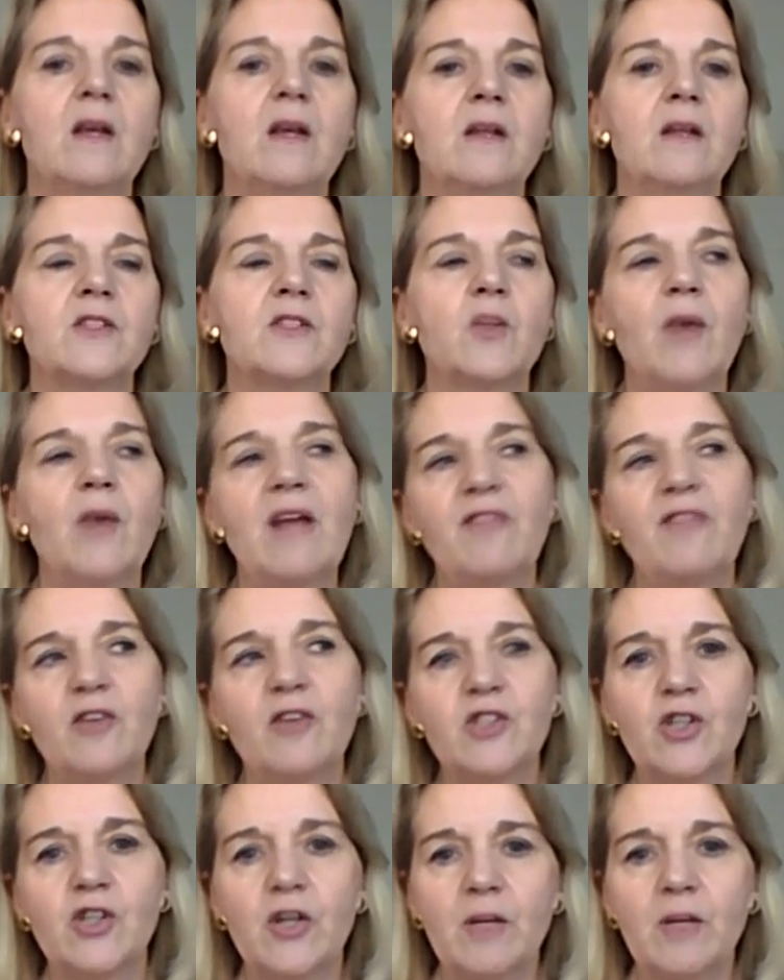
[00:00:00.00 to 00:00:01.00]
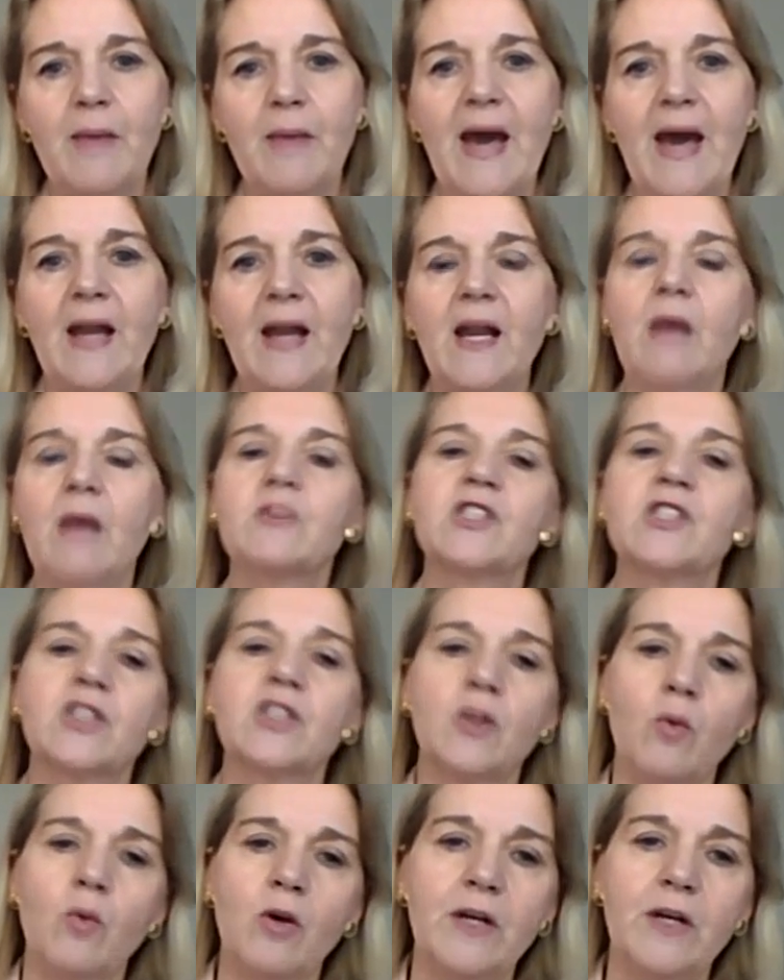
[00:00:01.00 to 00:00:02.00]
So when I first heard about it, I was
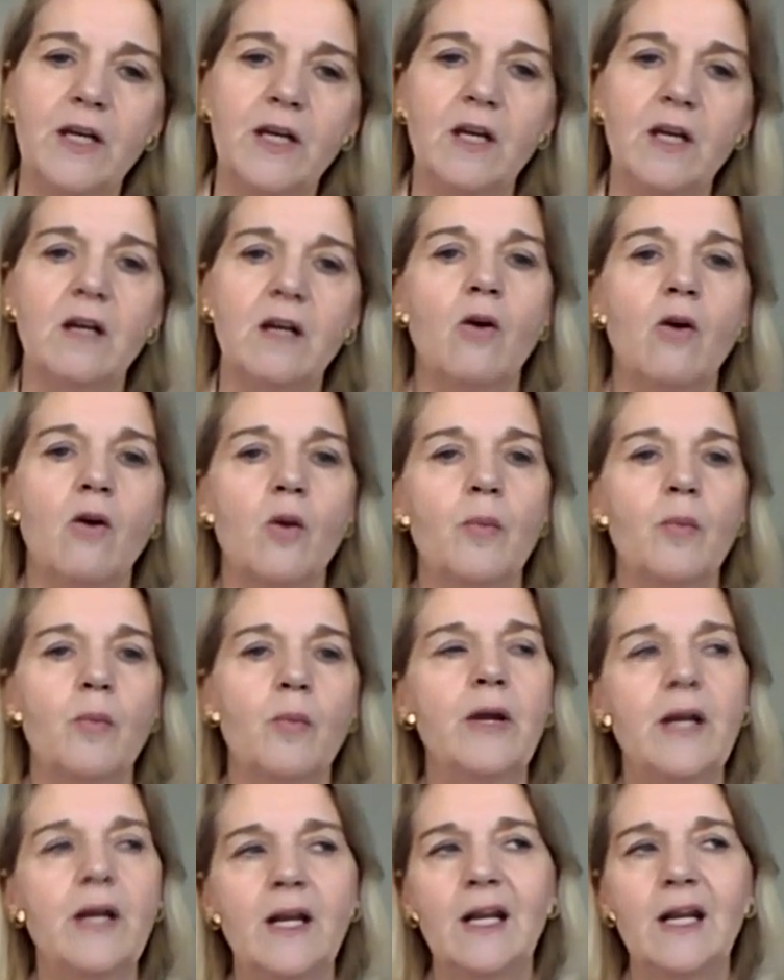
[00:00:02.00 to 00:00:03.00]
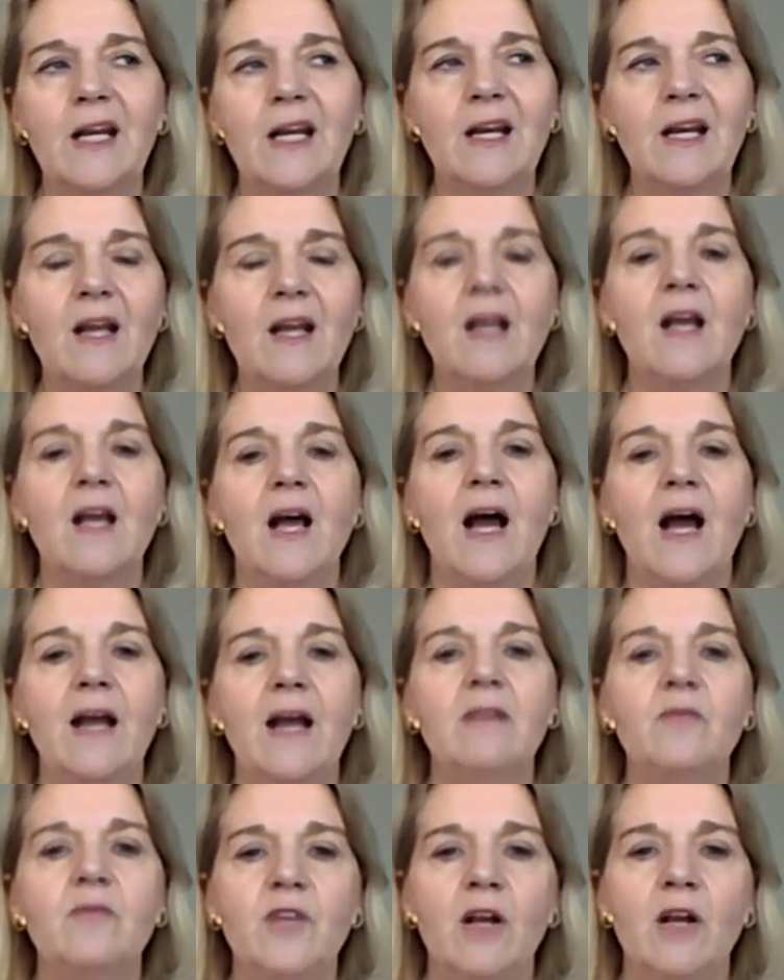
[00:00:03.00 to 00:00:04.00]
still working in corporate, and
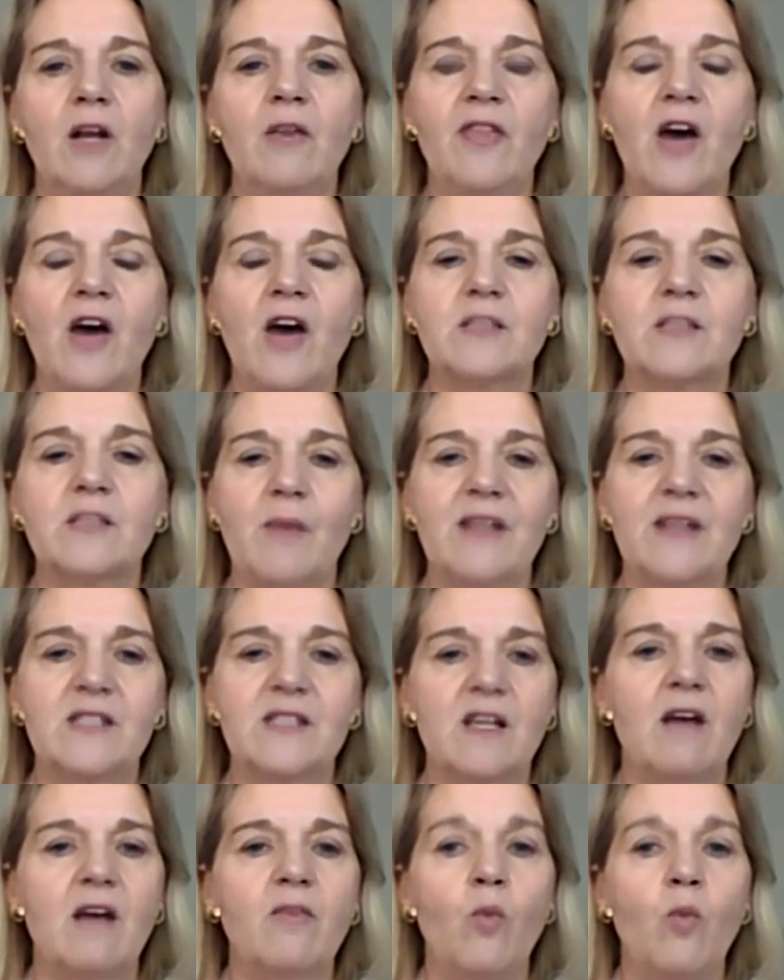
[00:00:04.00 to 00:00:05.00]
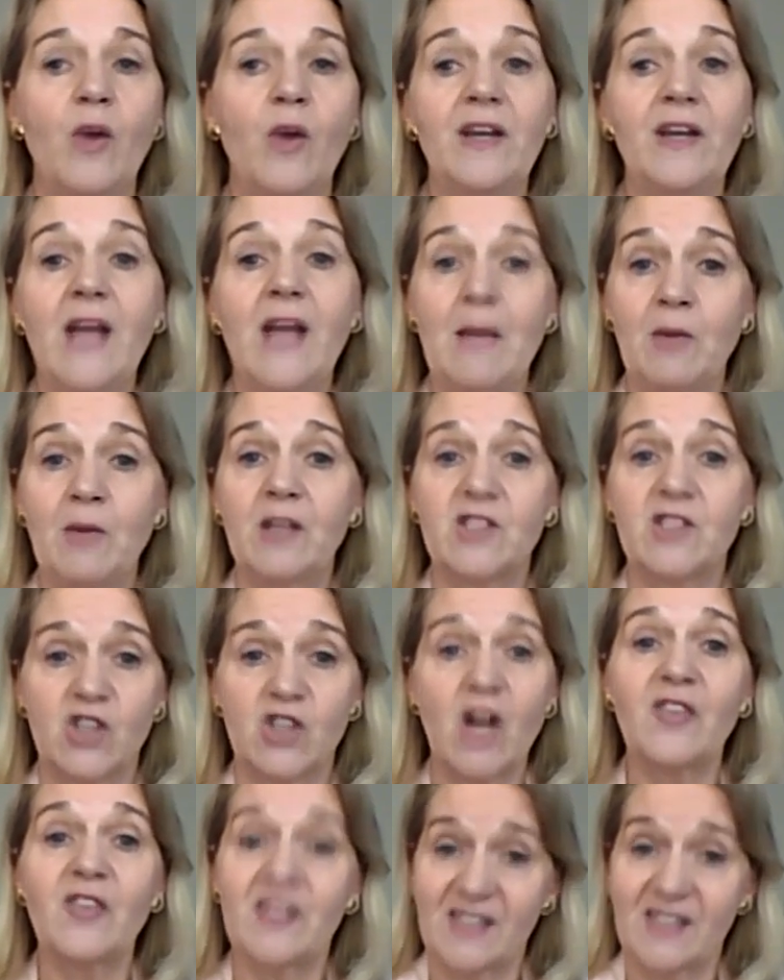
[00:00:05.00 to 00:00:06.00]
I, thought to myself, one day I'm going to
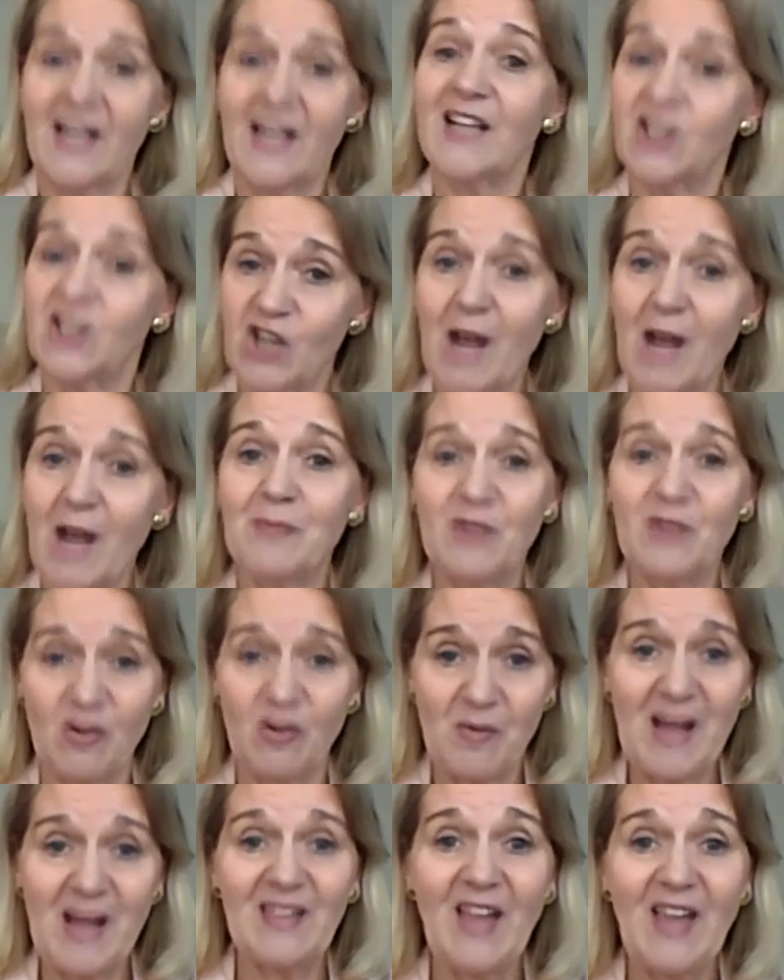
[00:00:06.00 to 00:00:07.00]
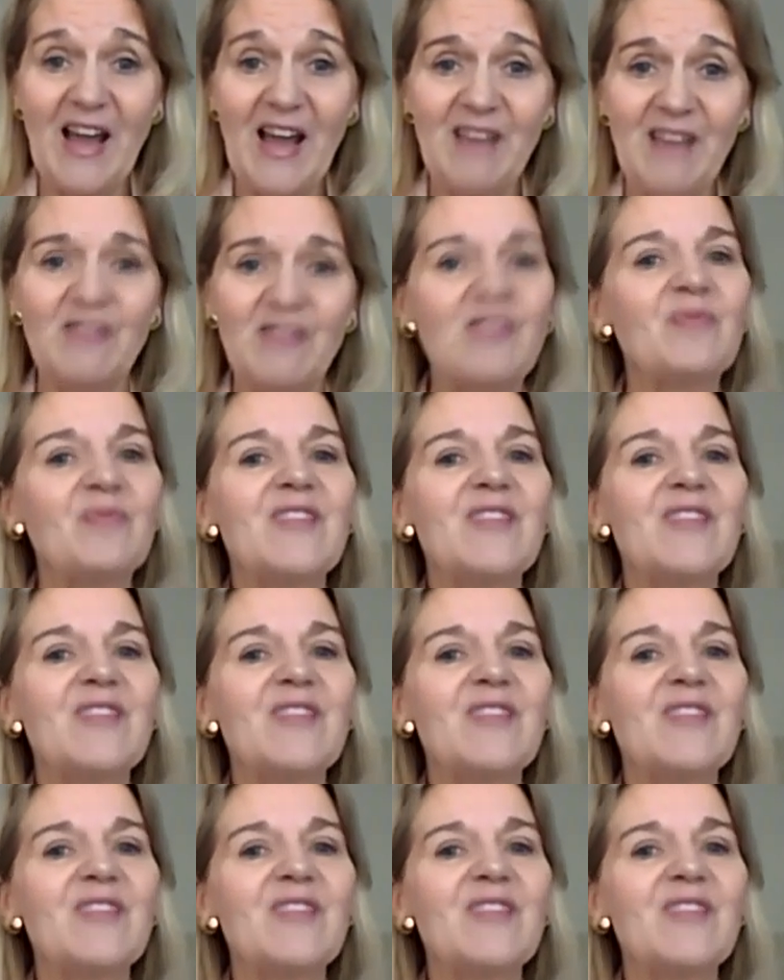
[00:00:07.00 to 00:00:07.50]
start the second chapter of my life.